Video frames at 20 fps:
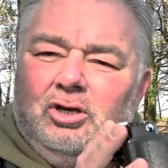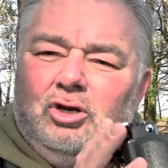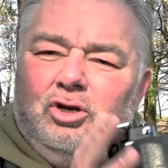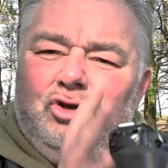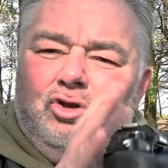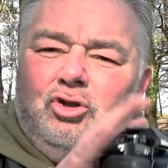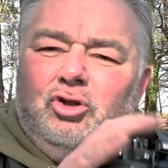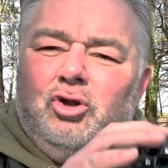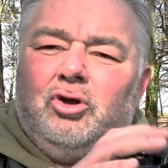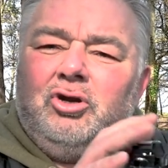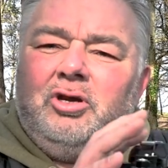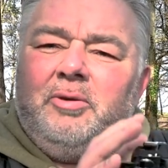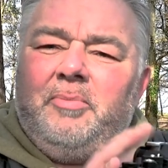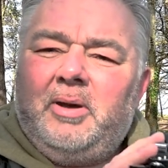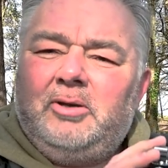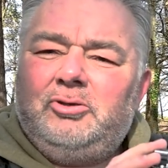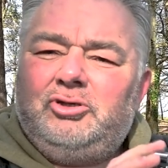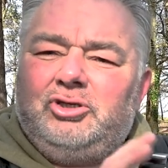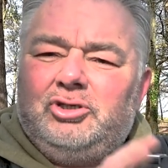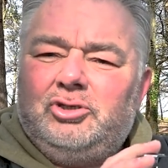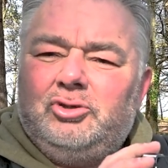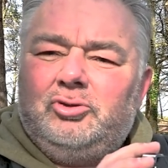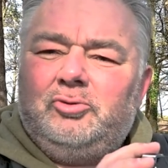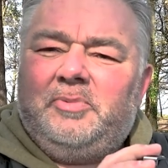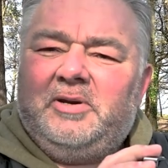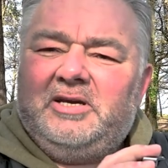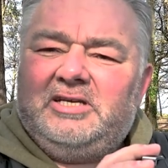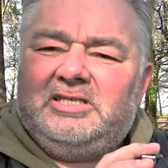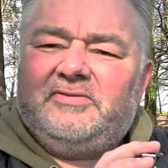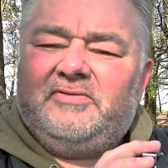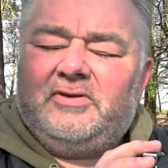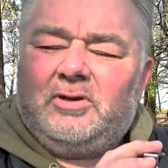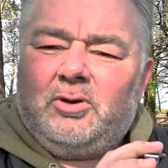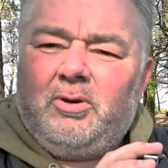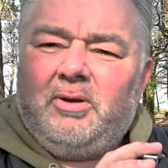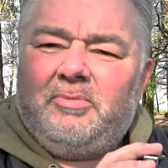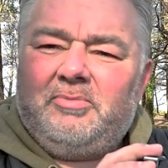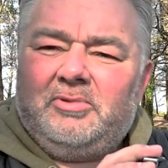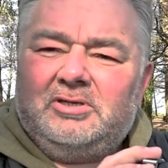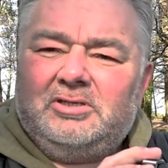non-emotional piece of
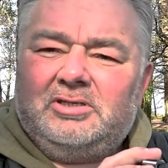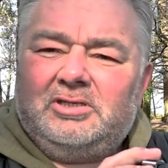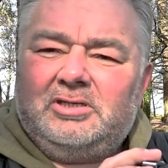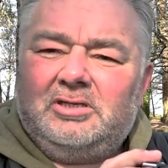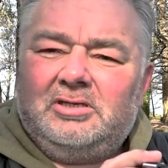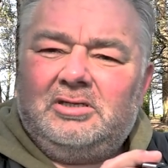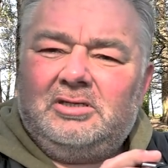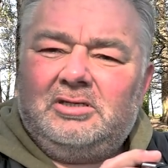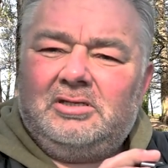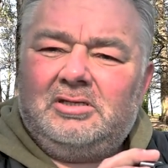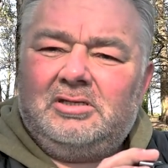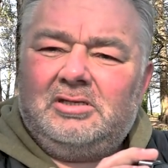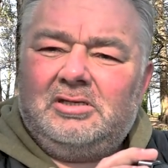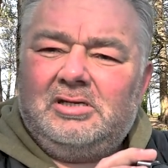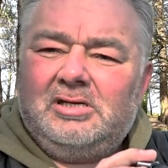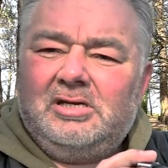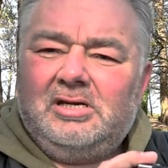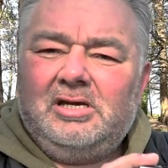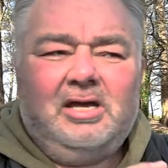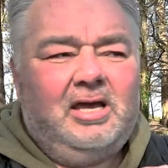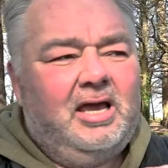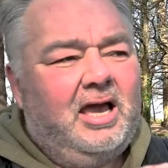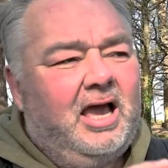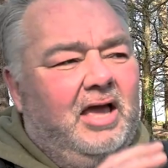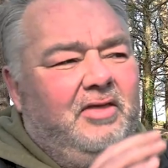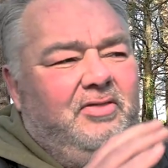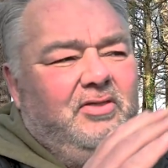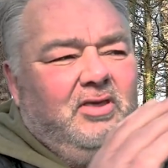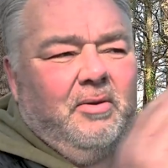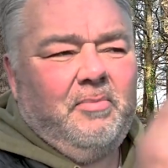equipment and the